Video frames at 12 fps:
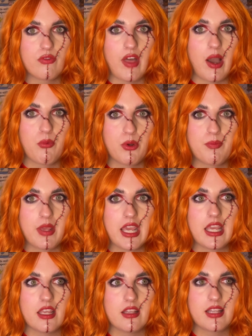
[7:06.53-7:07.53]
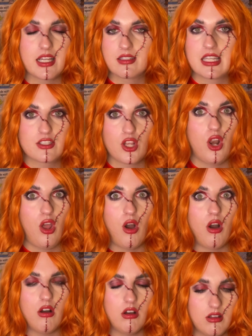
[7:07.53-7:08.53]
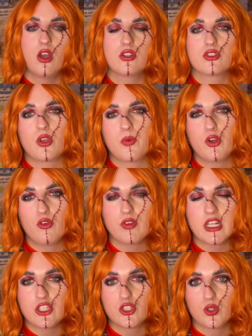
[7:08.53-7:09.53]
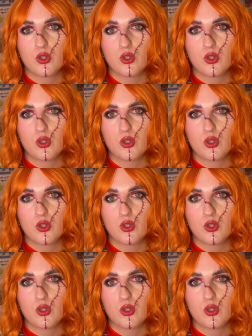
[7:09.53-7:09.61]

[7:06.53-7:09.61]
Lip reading: It's a lot. So we're not really sure